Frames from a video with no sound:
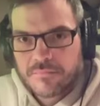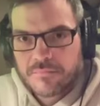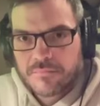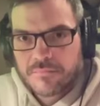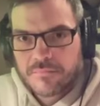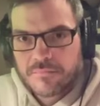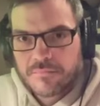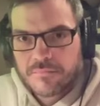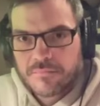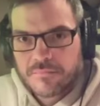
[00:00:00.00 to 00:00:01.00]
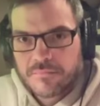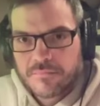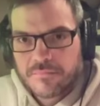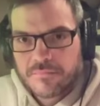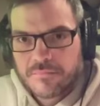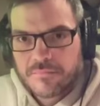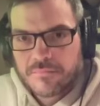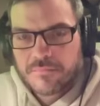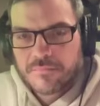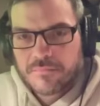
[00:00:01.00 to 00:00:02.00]

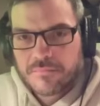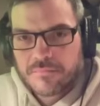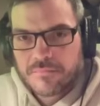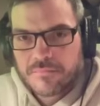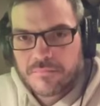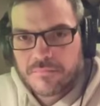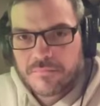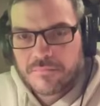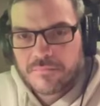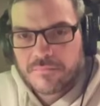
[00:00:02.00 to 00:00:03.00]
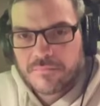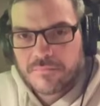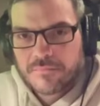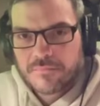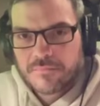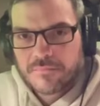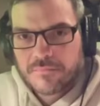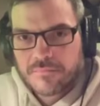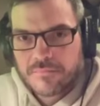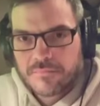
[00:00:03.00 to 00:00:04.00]

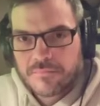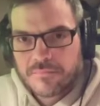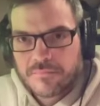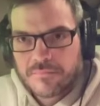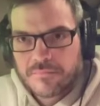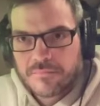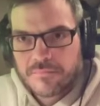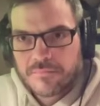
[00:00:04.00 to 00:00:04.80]
(silent)